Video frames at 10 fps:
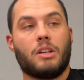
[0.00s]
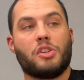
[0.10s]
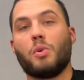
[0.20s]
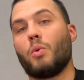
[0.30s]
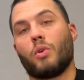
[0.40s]

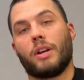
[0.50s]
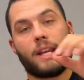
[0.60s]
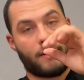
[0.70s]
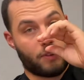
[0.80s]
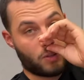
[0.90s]
you already
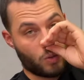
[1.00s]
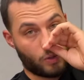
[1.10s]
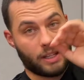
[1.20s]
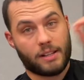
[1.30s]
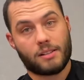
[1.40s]
have the 2
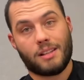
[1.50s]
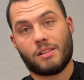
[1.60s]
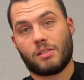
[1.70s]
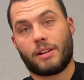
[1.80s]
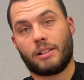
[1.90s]
links
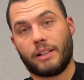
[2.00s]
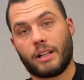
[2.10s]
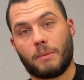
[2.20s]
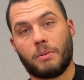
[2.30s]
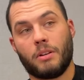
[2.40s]
inside
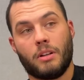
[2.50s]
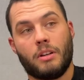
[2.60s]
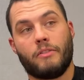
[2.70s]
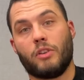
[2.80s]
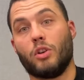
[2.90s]
ClickUp
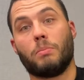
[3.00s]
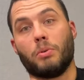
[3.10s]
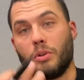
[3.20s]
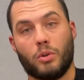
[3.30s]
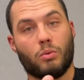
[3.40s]
for you to
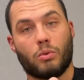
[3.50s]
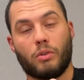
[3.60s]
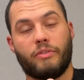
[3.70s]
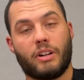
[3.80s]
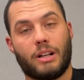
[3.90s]
put your raw
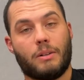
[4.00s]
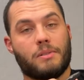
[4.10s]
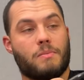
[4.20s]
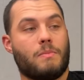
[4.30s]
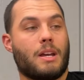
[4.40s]

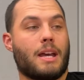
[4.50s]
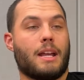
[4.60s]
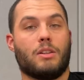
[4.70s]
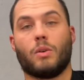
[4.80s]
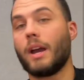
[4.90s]
files
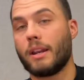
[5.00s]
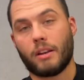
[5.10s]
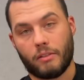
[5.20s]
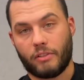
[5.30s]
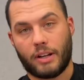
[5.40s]
and your
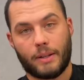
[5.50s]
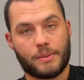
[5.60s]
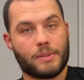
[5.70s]
edited files.